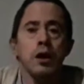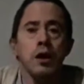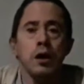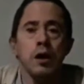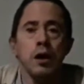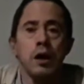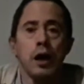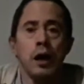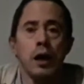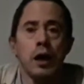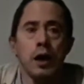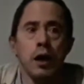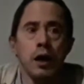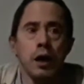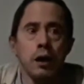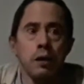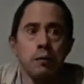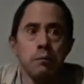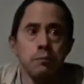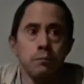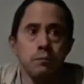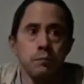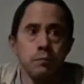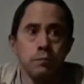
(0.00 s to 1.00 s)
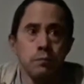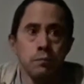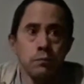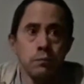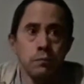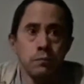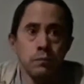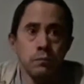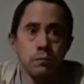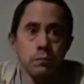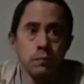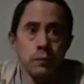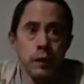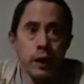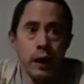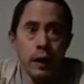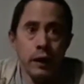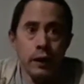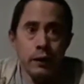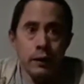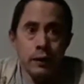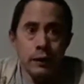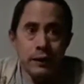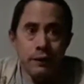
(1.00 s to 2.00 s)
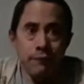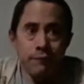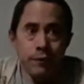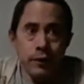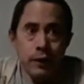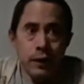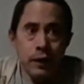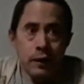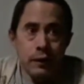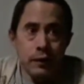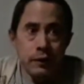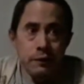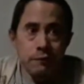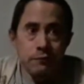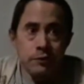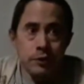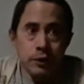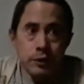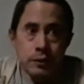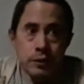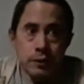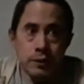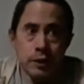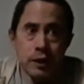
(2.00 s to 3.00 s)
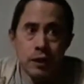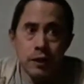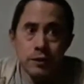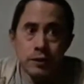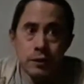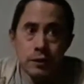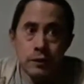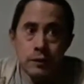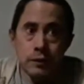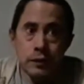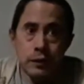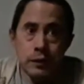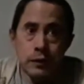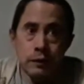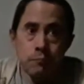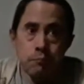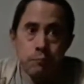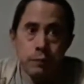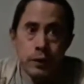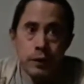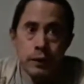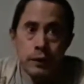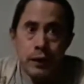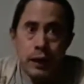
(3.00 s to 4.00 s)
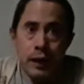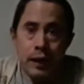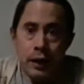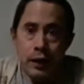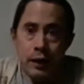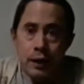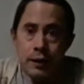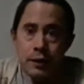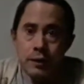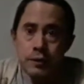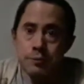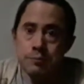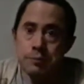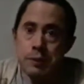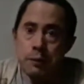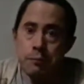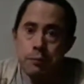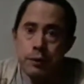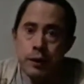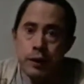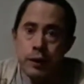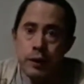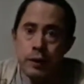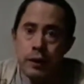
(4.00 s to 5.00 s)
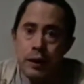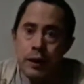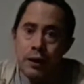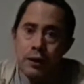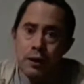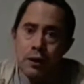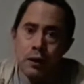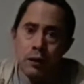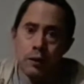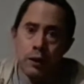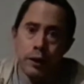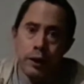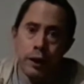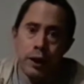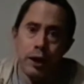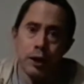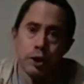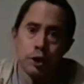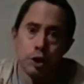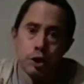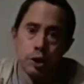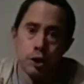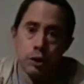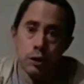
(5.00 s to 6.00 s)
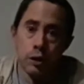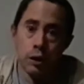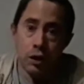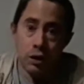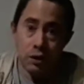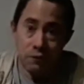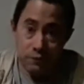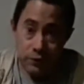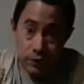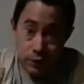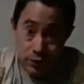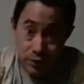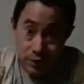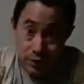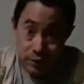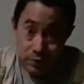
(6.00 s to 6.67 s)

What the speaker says: And even if she doesn't, but has maybe an inclination of it,